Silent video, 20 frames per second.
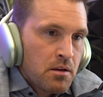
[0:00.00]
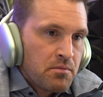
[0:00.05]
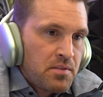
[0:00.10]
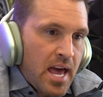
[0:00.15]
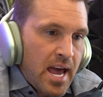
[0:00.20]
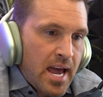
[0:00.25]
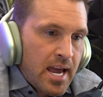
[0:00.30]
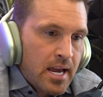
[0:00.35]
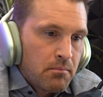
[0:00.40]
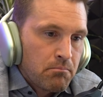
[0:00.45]

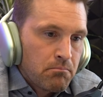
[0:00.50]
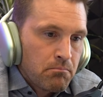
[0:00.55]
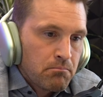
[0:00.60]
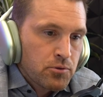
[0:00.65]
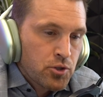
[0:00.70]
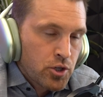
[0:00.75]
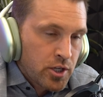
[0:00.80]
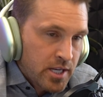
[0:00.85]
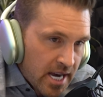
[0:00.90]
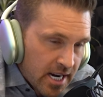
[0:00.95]
they
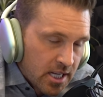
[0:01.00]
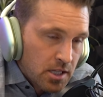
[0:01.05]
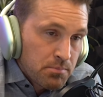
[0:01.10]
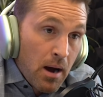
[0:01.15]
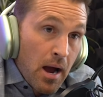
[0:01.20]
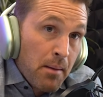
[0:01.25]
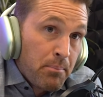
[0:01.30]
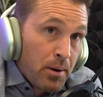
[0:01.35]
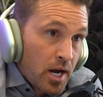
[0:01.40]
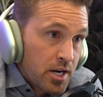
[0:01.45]
kicked
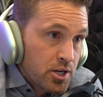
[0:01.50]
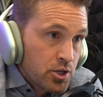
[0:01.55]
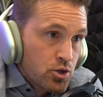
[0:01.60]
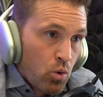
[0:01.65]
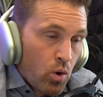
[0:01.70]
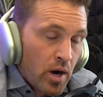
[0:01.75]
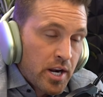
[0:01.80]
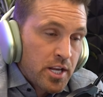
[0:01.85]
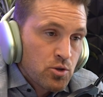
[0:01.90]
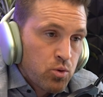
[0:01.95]
my butt in
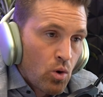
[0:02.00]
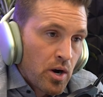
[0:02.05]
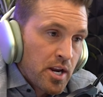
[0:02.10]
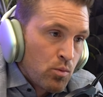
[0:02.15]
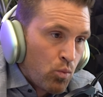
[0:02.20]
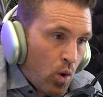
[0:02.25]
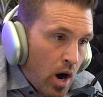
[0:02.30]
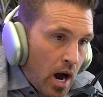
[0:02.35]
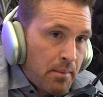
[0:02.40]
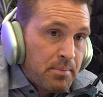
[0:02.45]
twenty
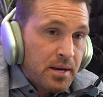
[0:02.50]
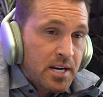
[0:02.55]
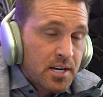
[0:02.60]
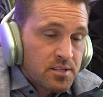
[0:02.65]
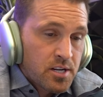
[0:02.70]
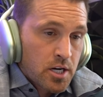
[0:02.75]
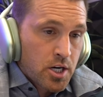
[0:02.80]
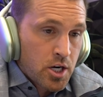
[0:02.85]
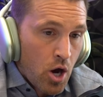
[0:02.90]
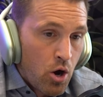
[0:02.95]
twenty. Why?
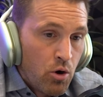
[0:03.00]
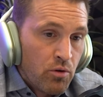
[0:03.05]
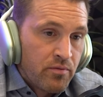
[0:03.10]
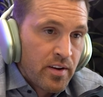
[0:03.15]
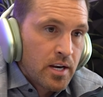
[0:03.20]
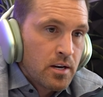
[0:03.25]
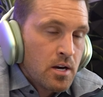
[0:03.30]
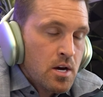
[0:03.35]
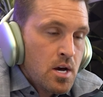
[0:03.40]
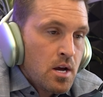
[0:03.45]
Because of
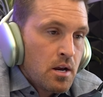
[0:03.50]
COVID.